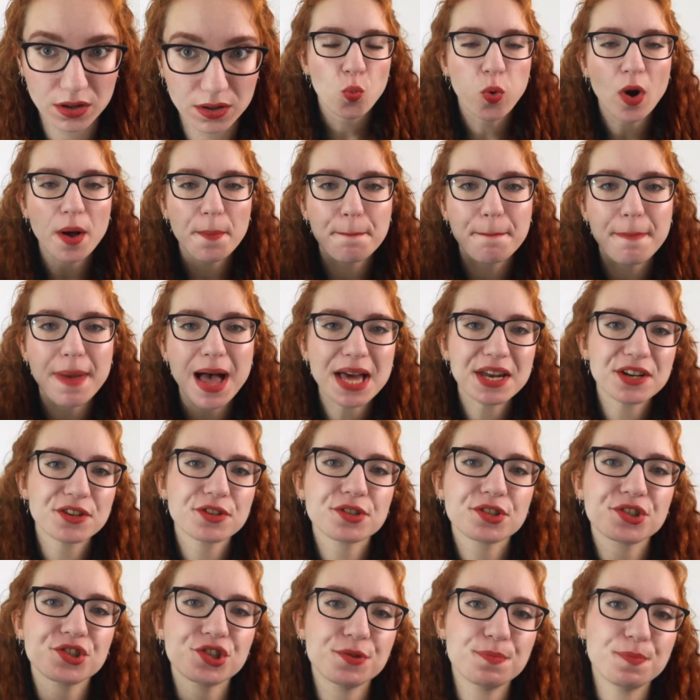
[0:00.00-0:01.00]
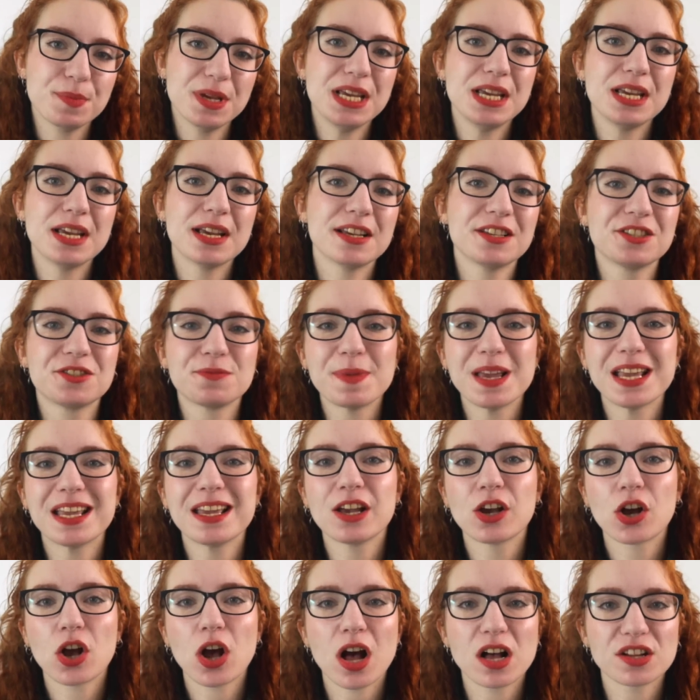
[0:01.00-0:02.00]
What matters to me is
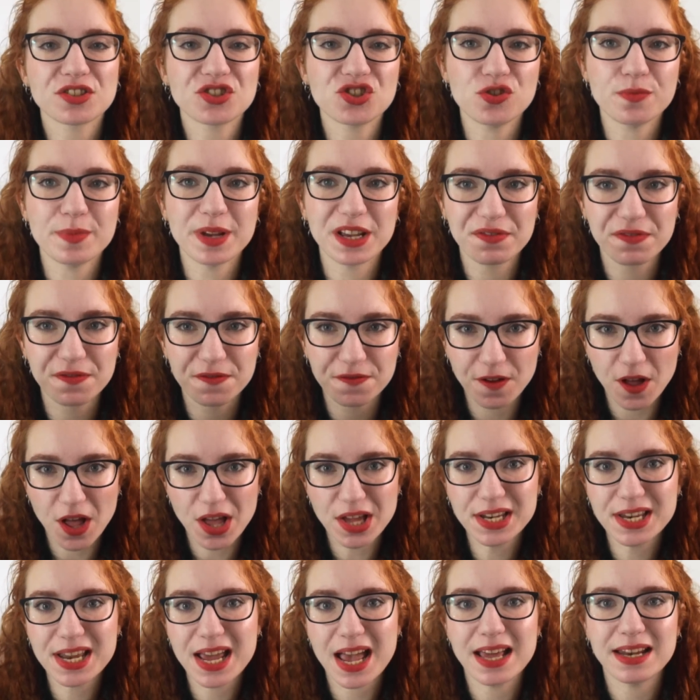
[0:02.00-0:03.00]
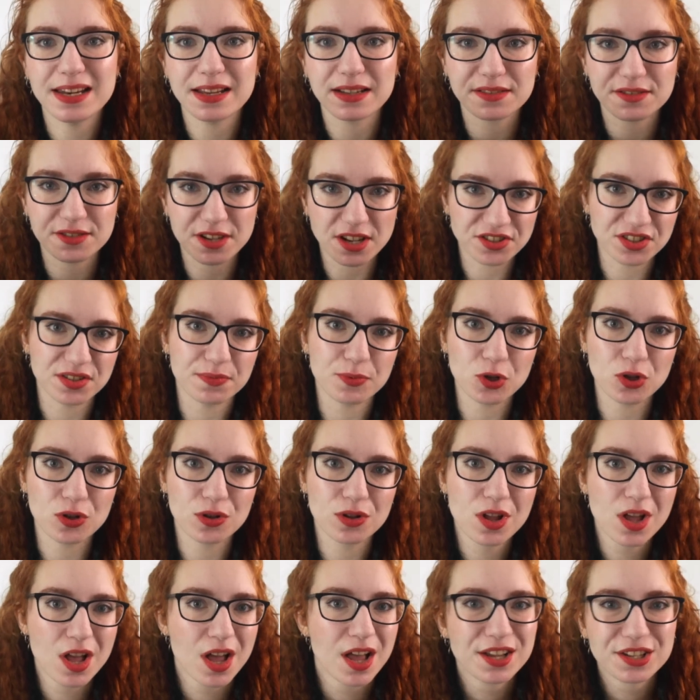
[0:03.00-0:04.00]
making costuming fun and
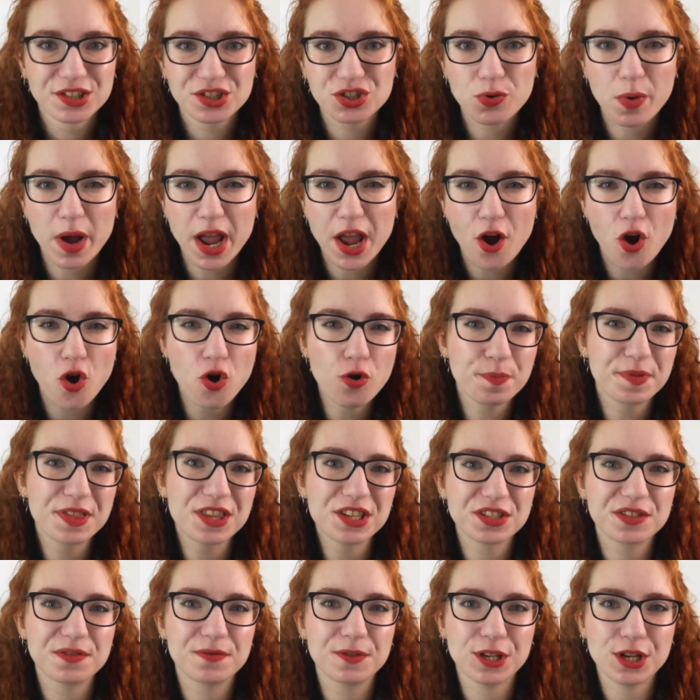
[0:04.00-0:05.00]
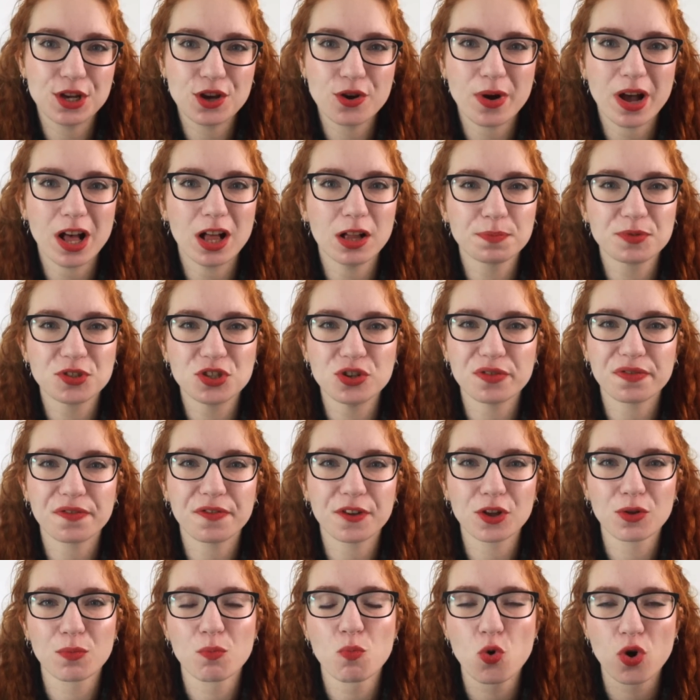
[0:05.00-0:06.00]
accessible, so I hope this video helps you
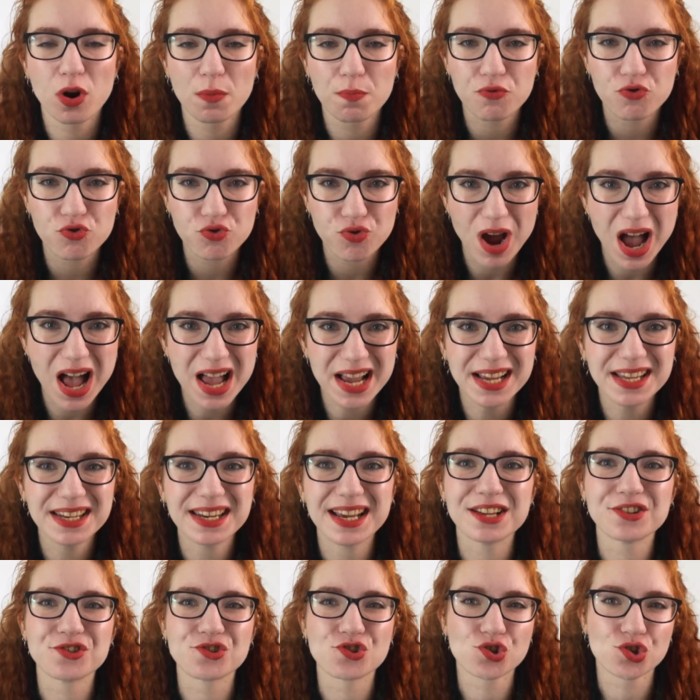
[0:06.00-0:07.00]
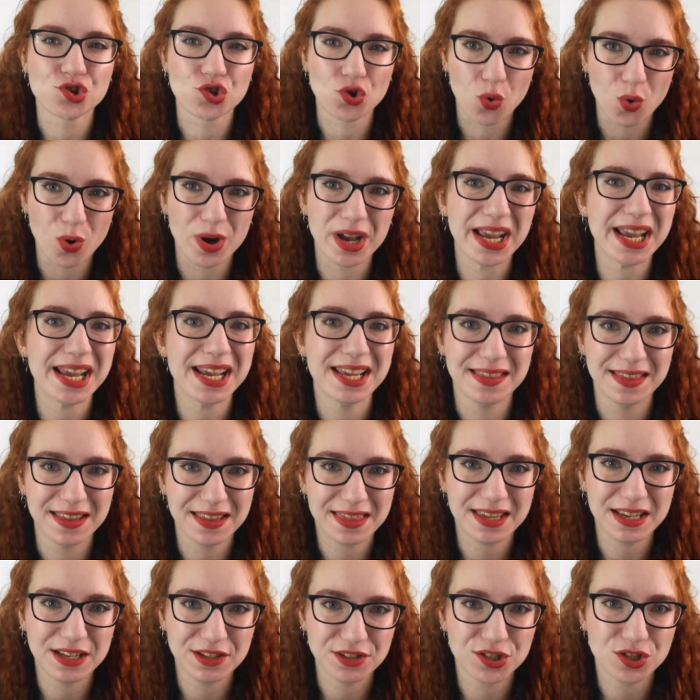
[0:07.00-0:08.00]
feel more pride and joy in the
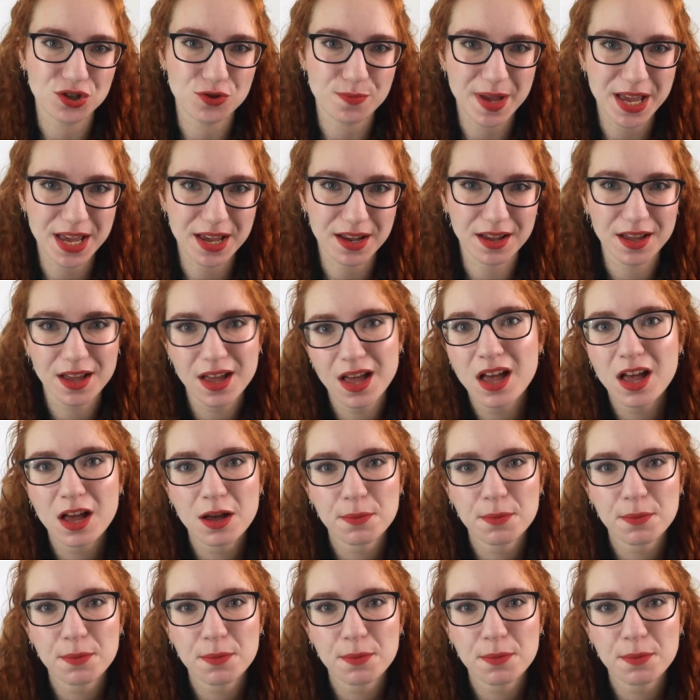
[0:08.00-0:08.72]
things you make.